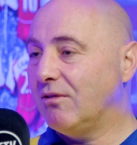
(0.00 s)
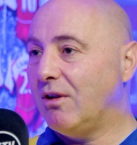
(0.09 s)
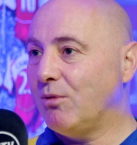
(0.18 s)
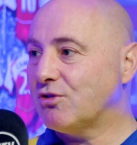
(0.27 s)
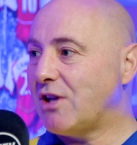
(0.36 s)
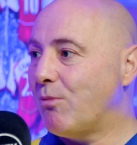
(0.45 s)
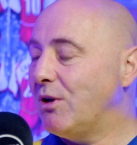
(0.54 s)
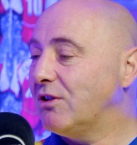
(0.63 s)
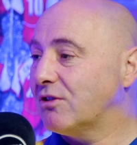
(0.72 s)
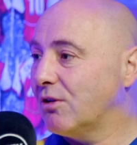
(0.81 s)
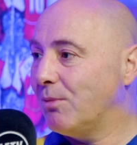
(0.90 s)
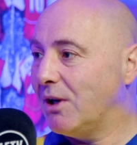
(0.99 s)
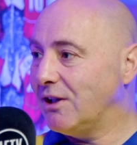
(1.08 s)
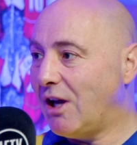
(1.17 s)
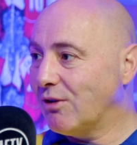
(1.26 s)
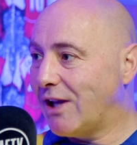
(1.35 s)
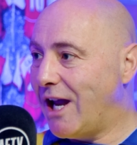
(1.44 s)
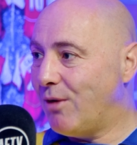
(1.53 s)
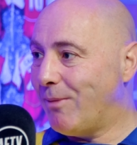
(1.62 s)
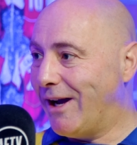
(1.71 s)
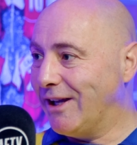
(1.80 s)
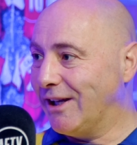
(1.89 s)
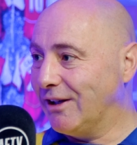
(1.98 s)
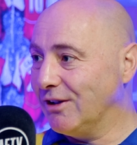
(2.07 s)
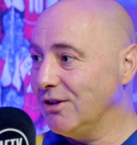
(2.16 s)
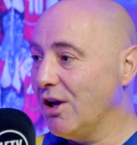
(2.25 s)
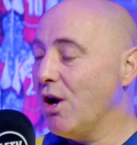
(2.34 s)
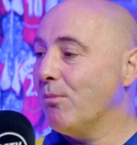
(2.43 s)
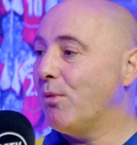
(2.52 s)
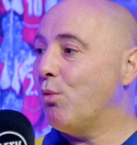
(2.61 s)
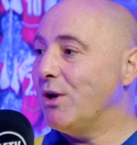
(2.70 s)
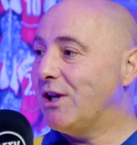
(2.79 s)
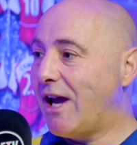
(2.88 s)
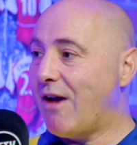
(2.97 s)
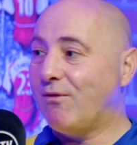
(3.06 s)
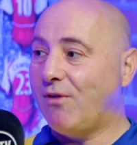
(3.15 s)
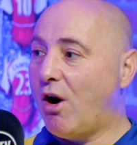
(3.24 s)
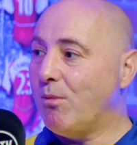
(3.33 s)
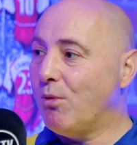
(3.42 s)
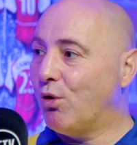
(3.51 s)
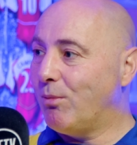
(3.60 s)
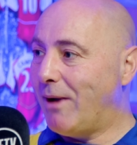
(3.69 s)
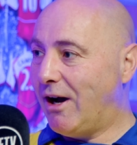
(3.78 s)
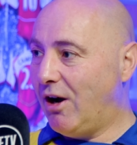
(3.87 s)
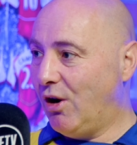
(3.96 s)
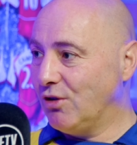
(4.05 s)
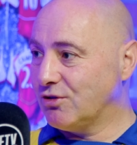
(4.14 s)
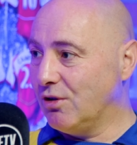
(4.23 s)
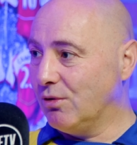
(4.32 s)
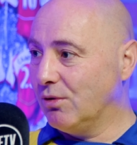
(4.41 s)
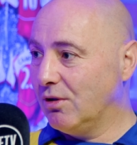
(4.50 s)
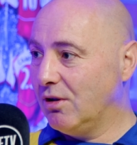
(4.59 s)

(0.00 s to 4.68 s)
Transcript: I'm not saying we completely don't care about England, but we care far more about Arsenal. Yeah.